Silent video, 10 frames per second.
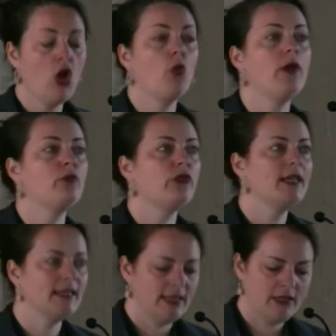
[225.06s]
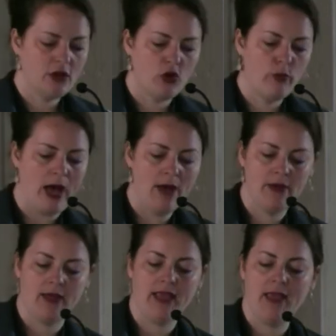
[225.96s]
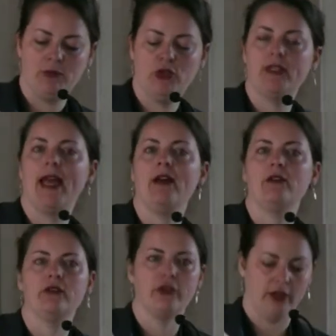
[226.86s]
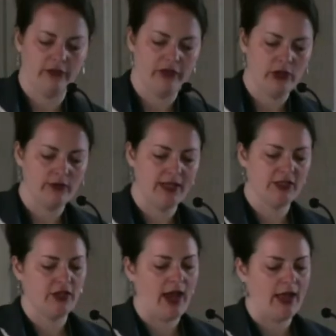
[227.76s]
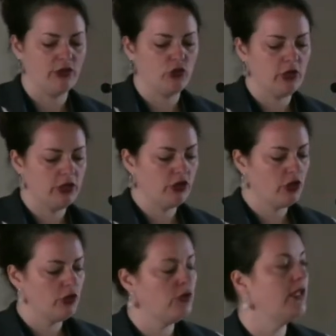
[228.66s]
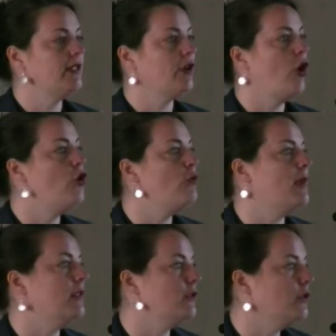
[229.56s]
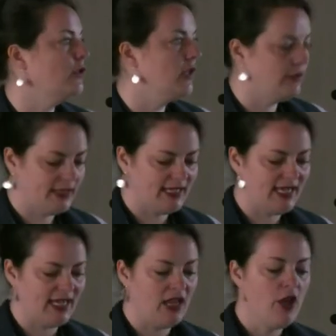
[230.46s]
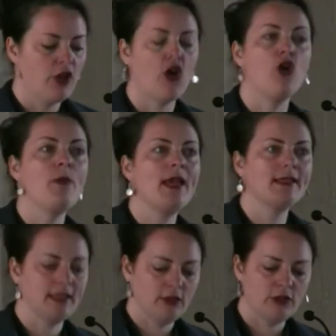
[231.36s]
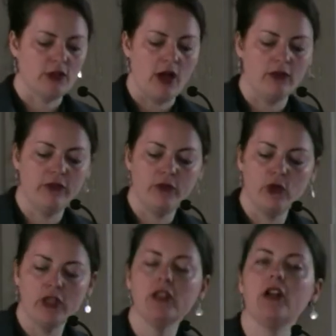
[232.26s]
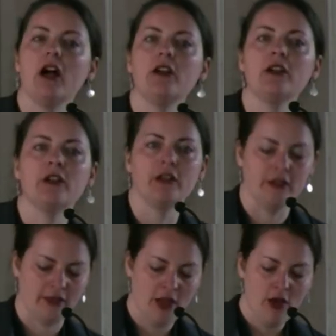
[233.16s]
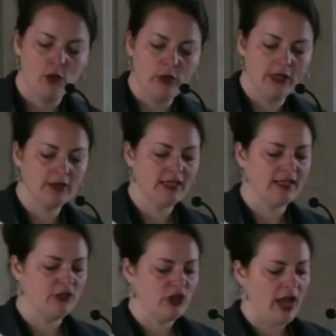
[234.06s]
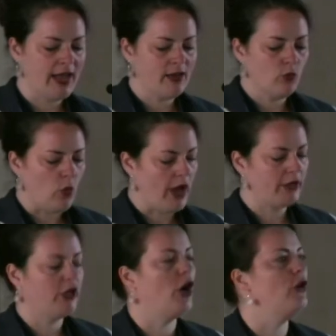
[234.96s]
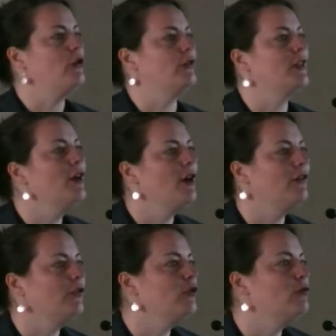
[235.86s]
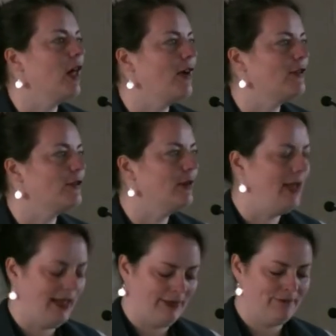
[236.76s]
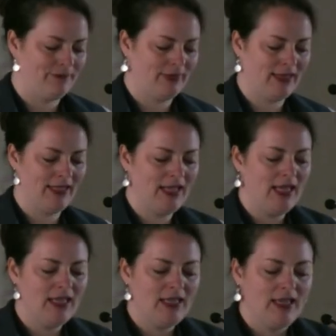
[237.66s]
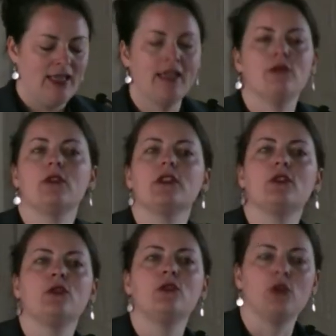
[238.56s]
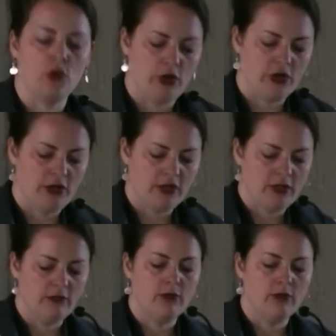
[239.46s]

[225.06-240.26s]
When President Obama came to town for a fundraiser at George Clooney's home in Studio City, Gomez installed 4 gardeners wielding a giant water hose a few blocks away. He was soon ordered to